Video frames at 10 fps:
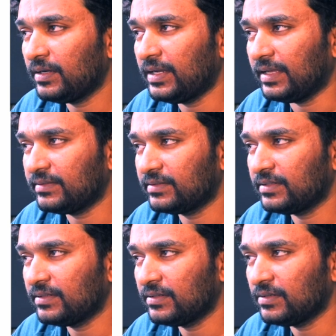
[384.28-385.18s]
text
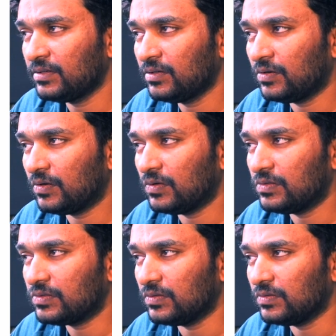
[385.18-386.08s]

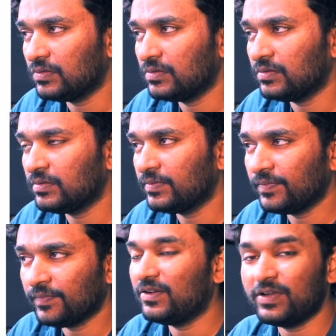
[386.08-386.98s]
also.
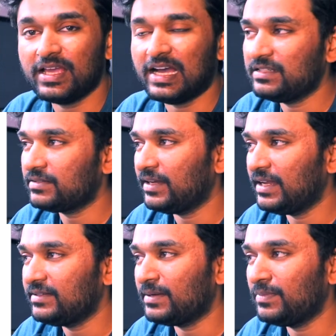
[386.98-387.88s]
Okay, I just
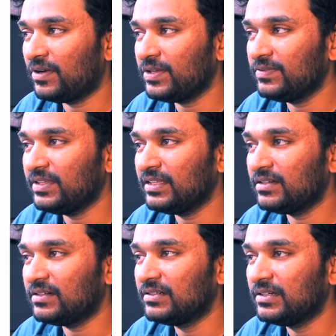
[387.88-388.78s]
realized I'm not using
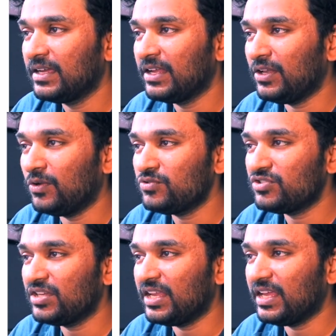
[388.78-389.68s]
the
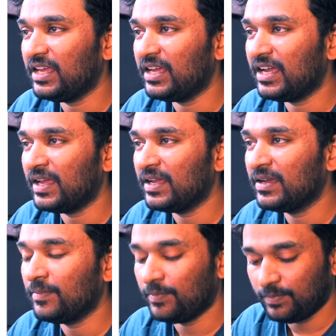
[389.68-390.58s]
Notion AI
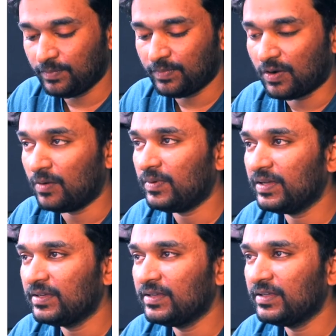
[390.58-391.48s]
prompt.
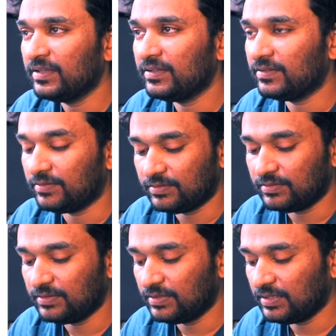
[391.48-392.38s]
So
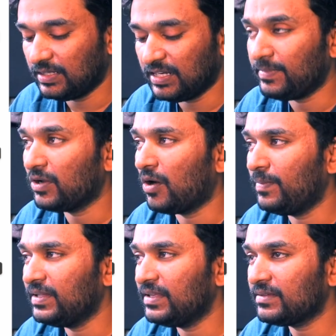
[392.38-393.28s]
let me
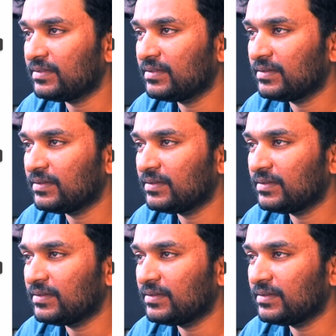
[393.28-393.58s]
copy this